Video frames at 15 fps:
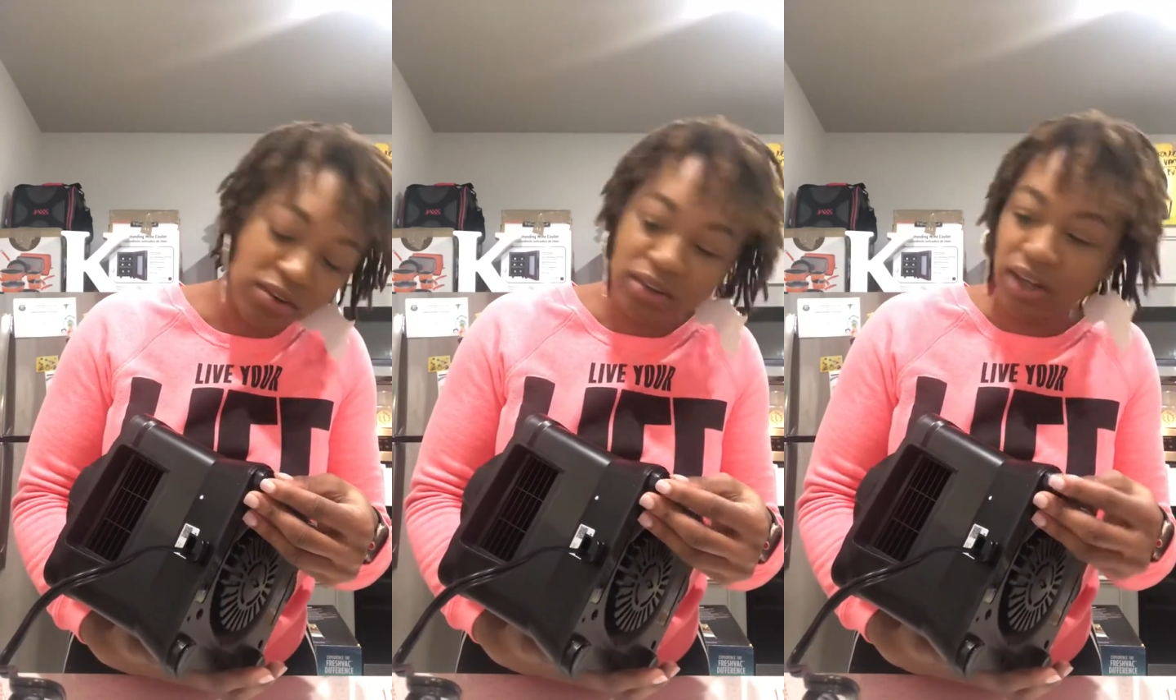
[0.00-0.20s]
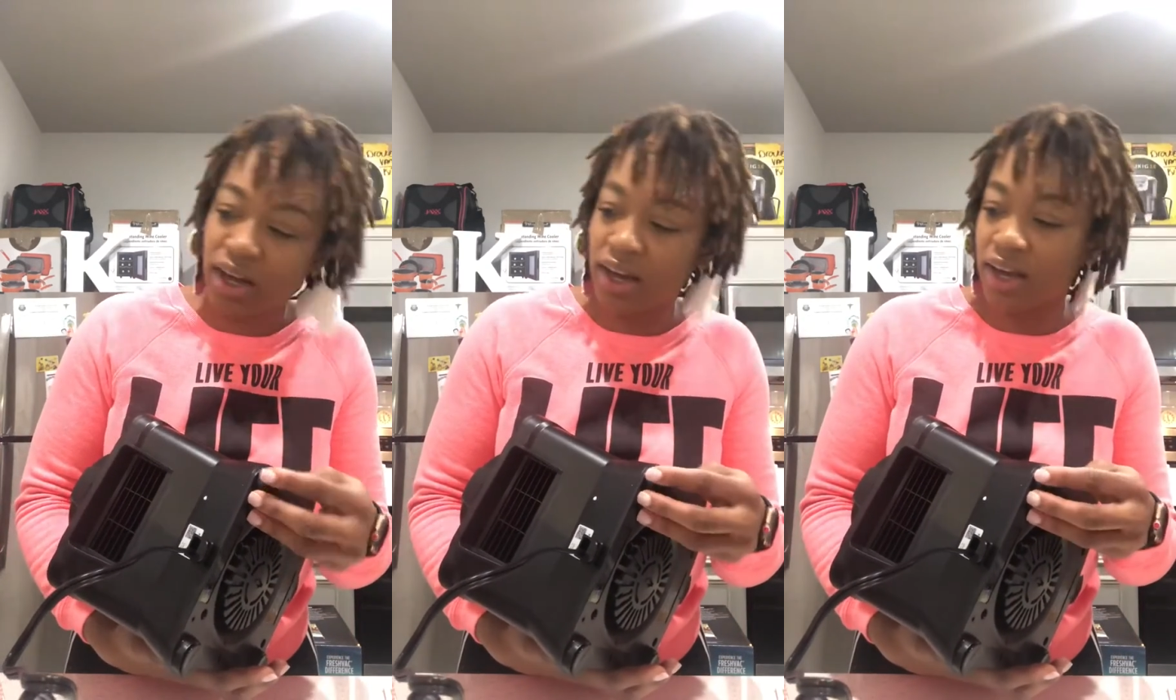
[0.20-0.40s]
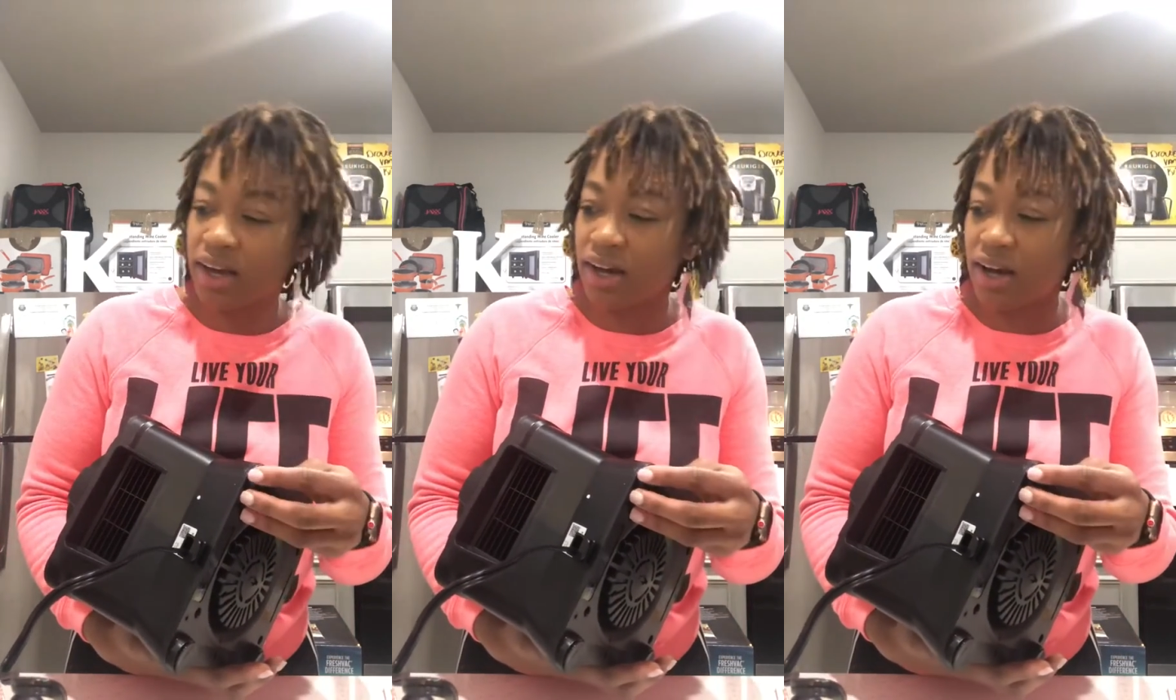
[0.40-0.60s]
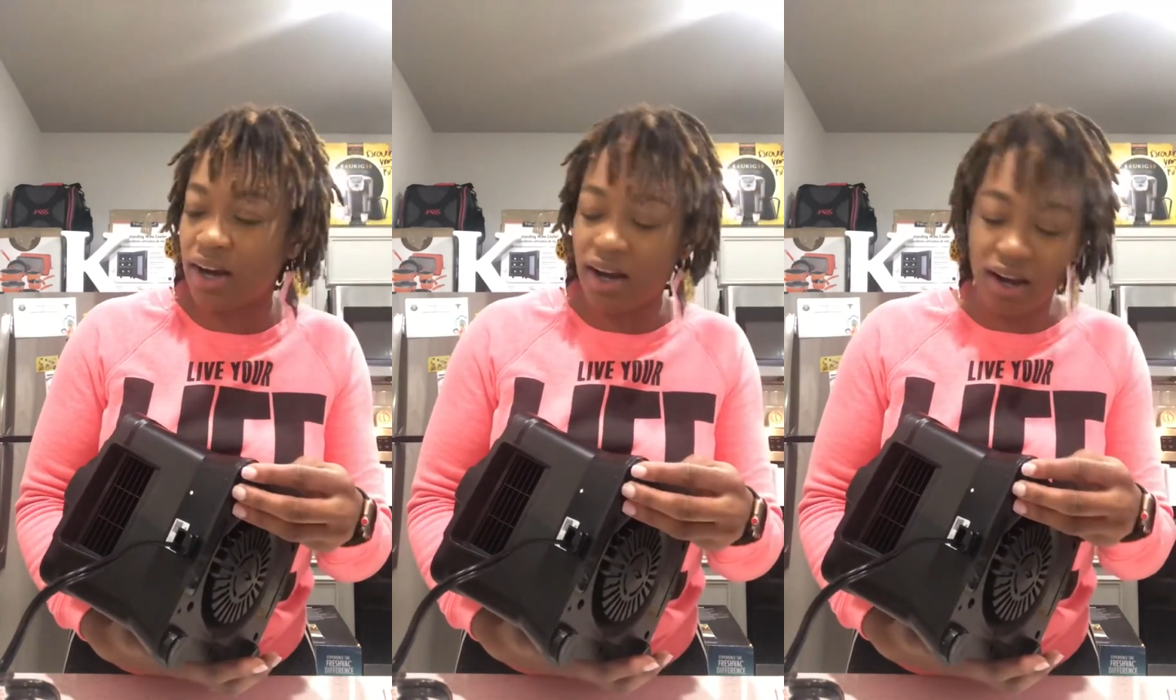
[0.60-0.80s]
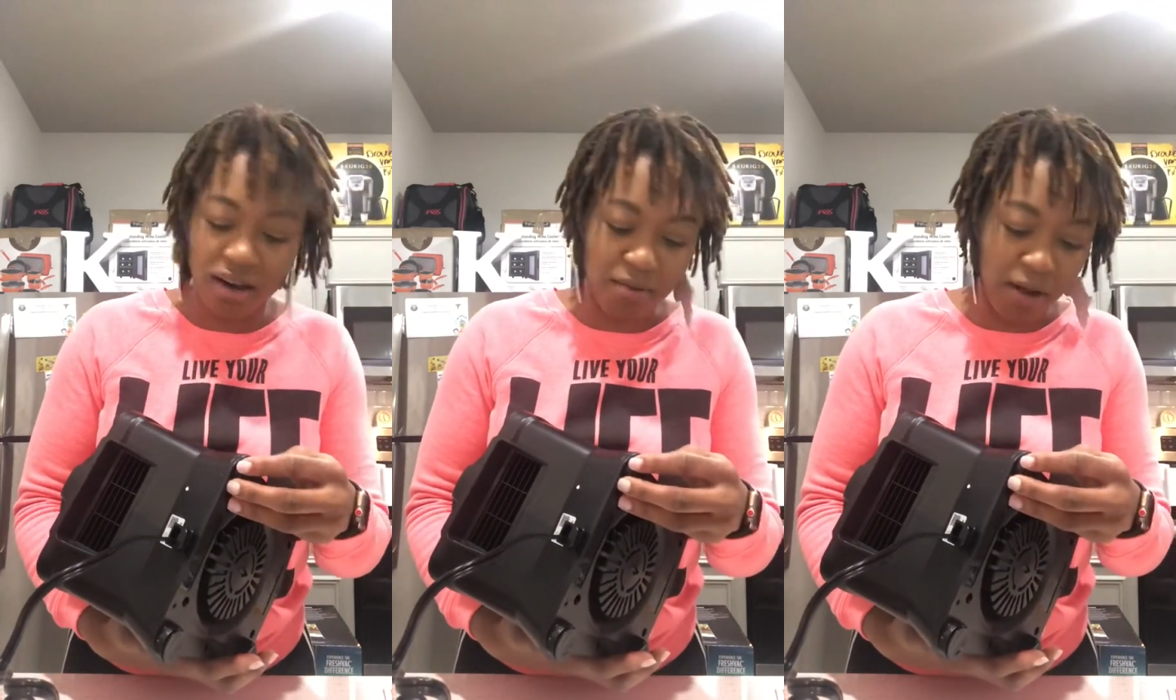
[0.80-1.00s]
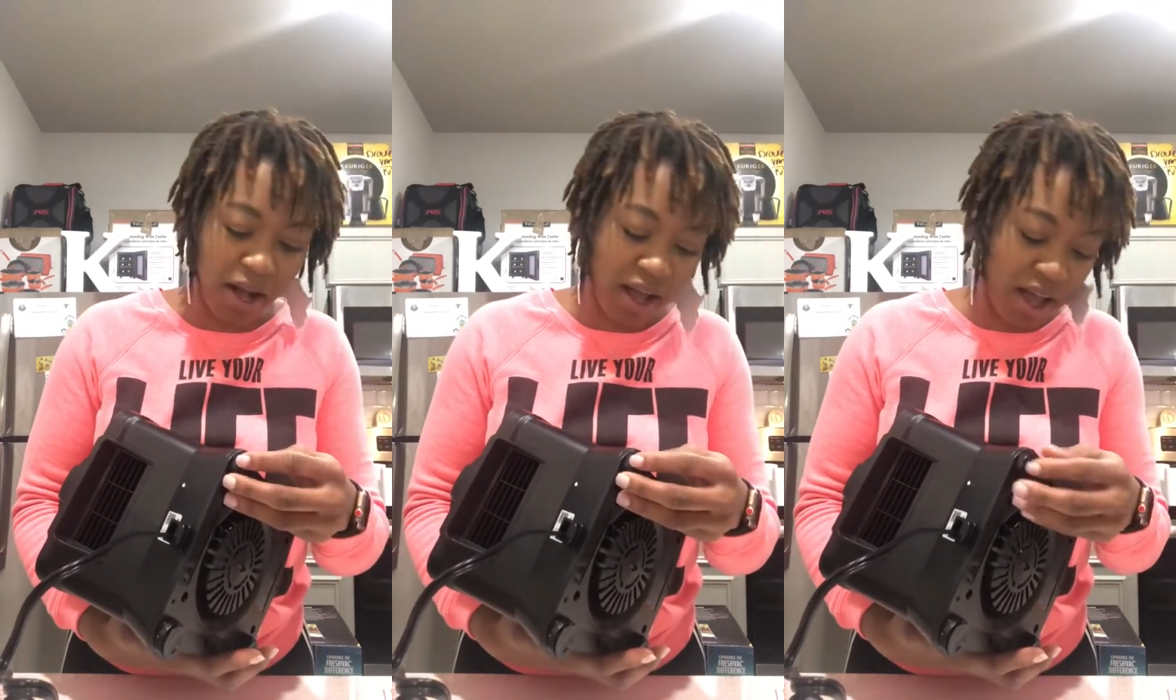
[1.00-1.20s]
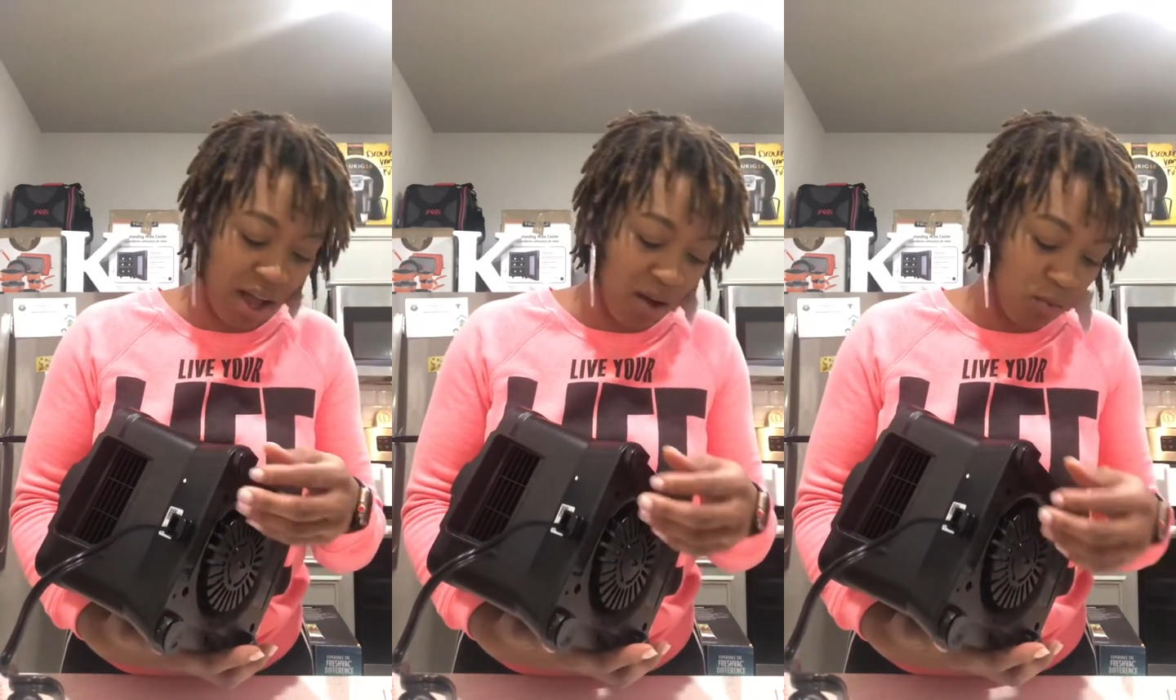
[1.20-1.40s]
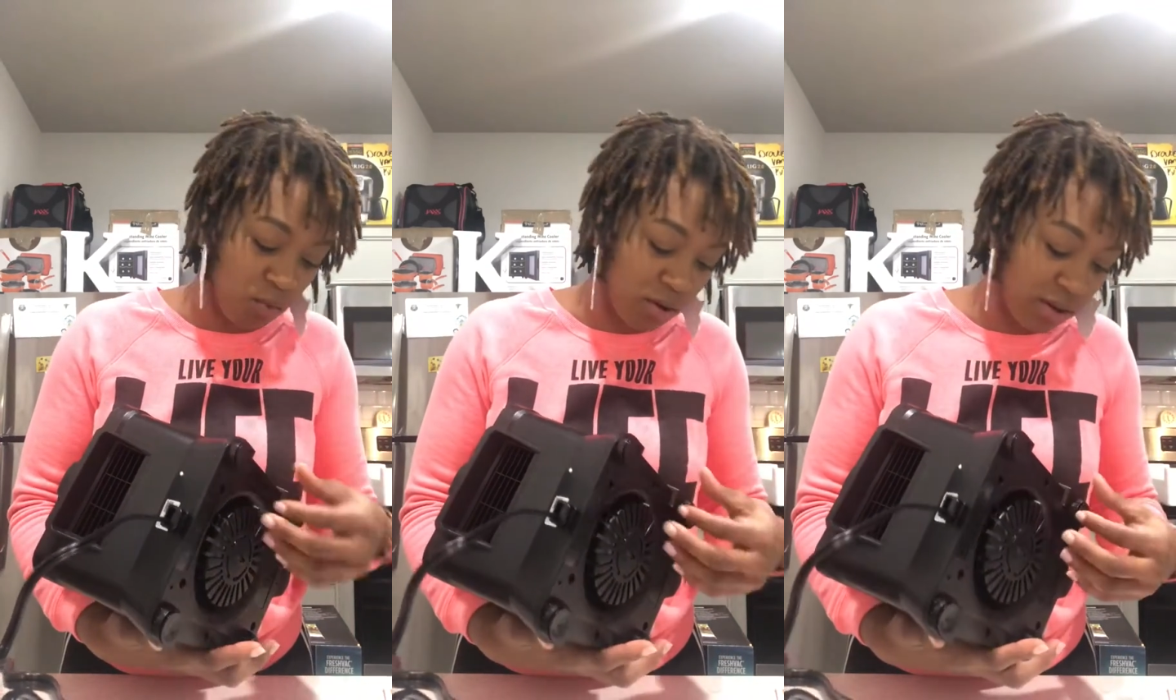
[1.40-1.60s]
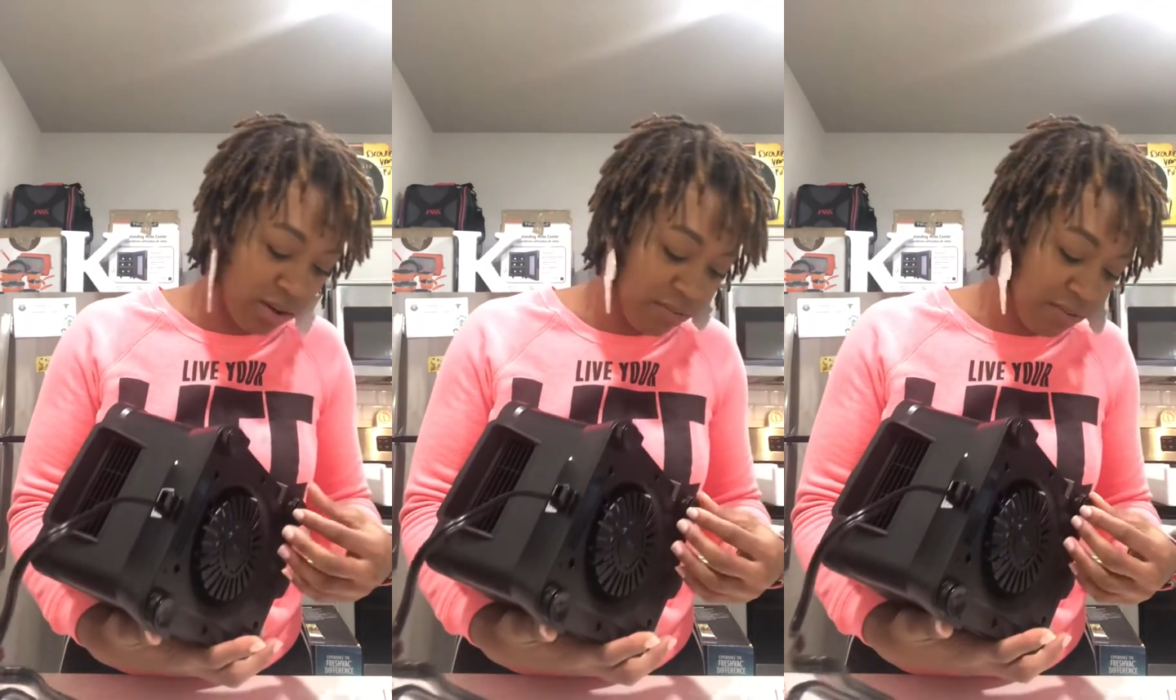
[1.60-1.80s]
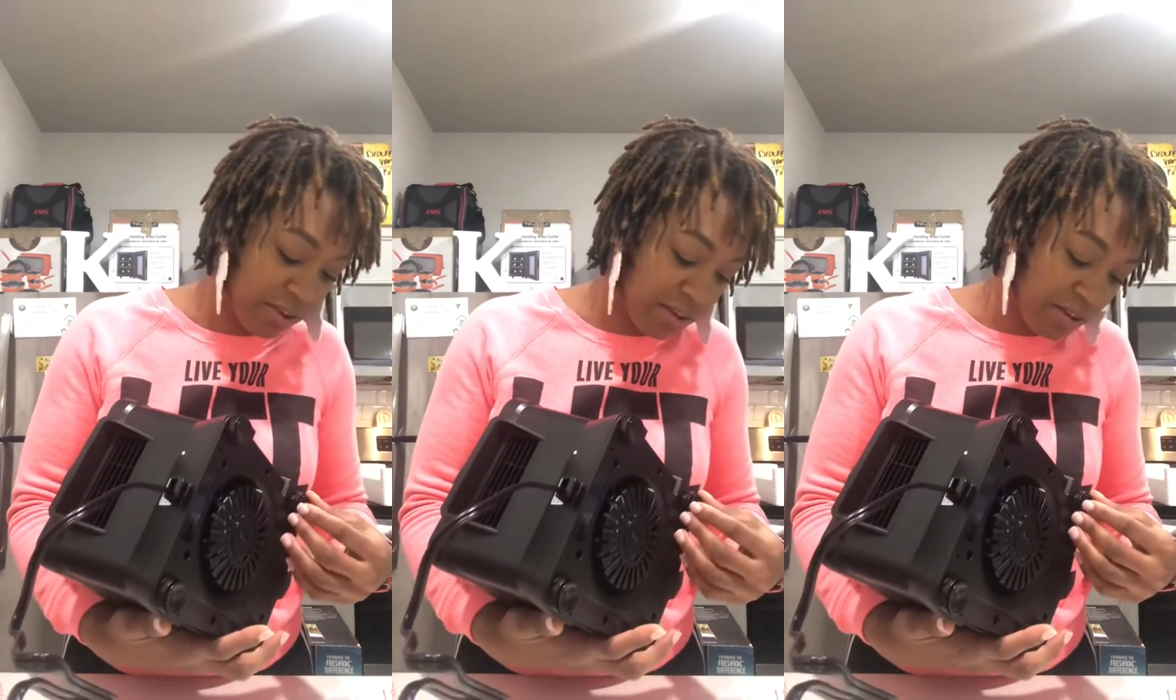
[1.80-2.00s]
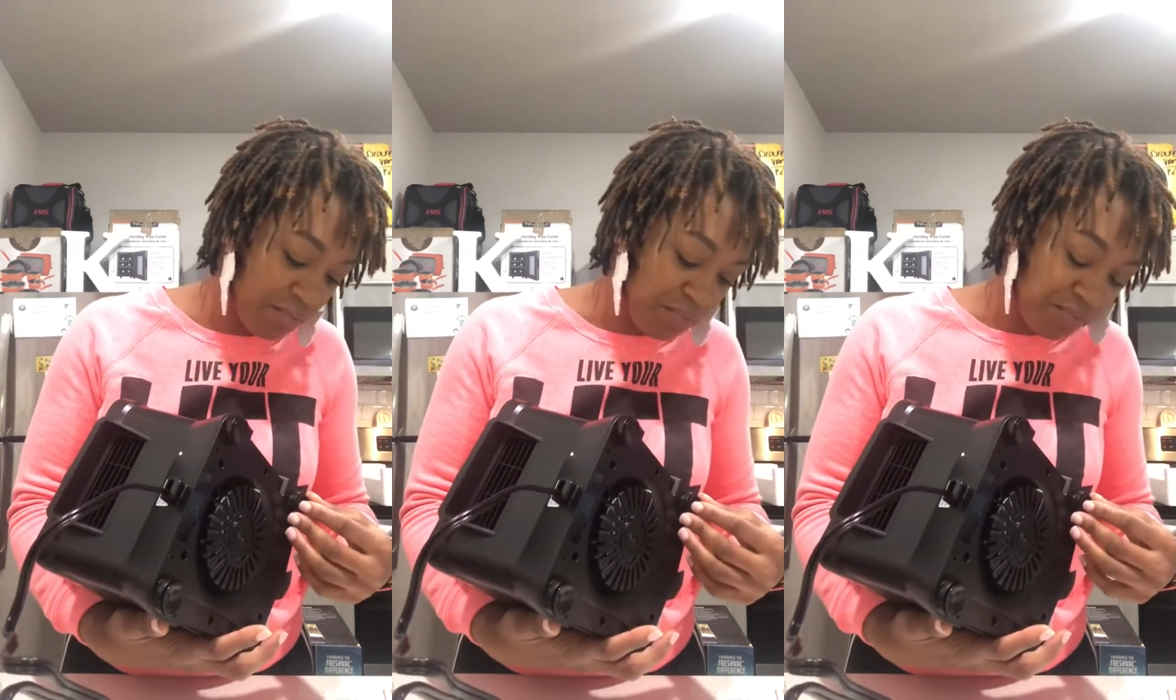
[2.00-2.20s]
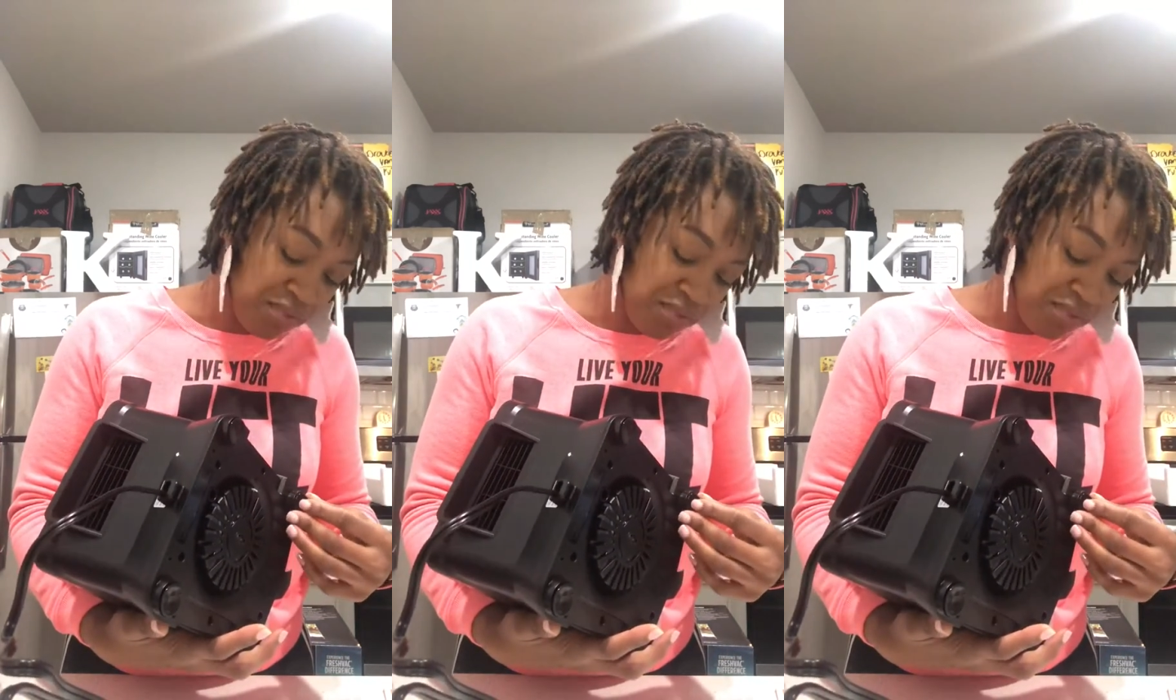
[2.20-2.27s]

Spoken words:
I got rid of it,